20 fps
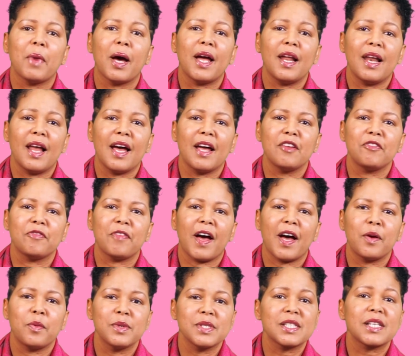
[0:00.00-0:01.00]
my life,
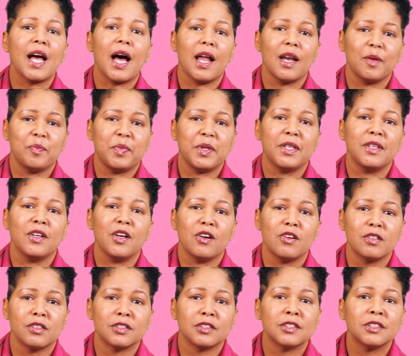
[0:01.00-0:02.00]
I was galloping
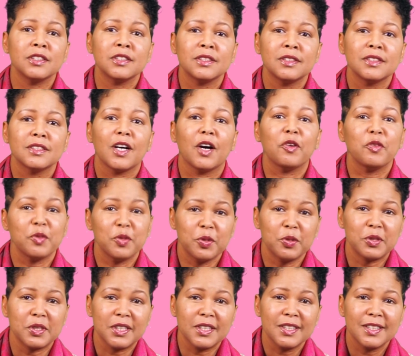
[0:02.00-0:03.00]
down a
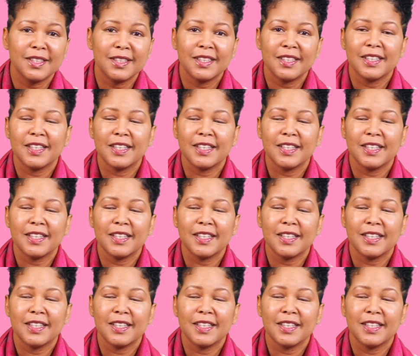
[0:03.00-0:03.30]
road.